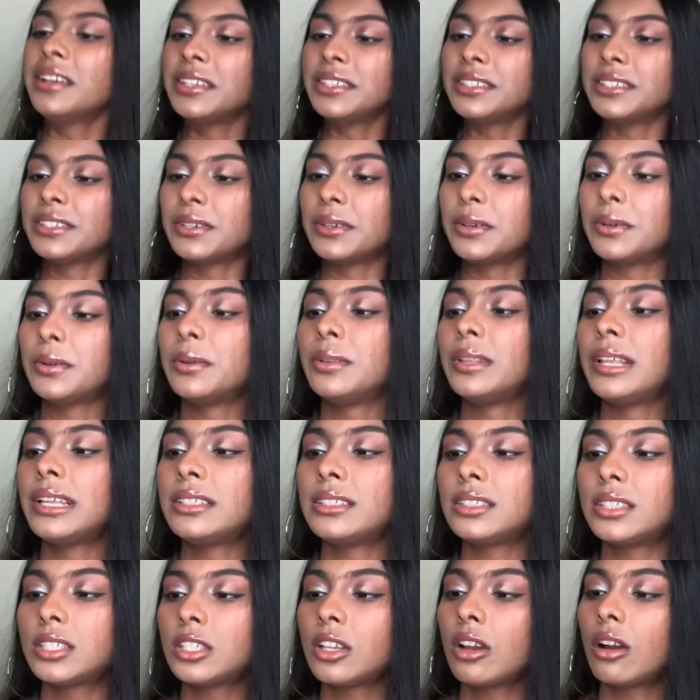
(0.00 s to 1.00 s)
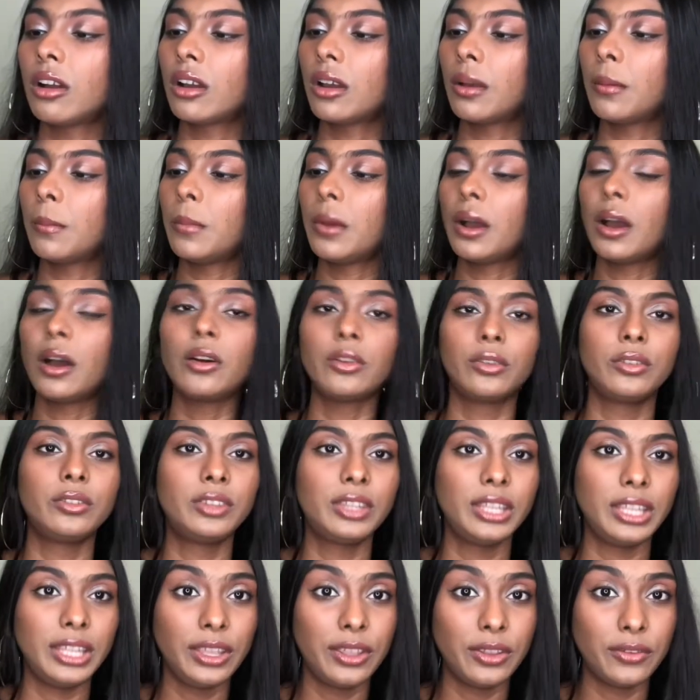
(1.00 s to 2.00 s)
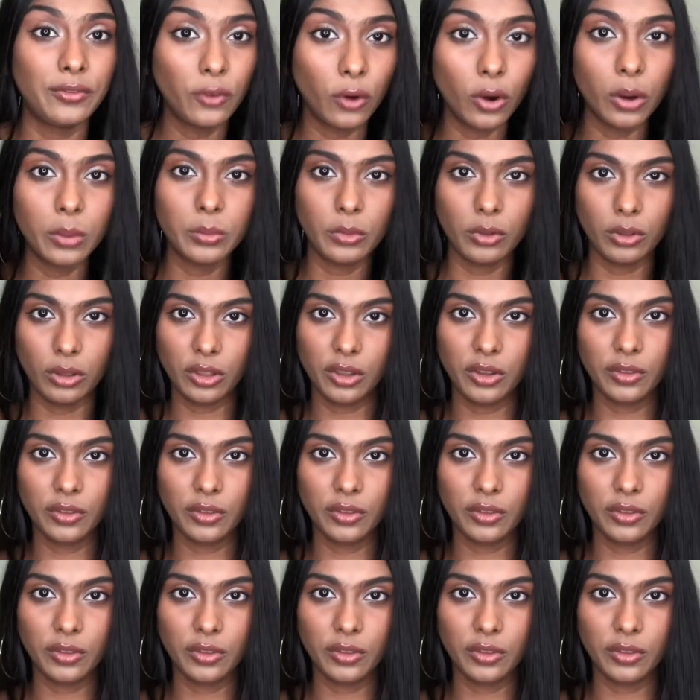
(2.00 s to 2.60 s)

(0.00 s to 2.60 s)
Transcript: So let's talk about the formula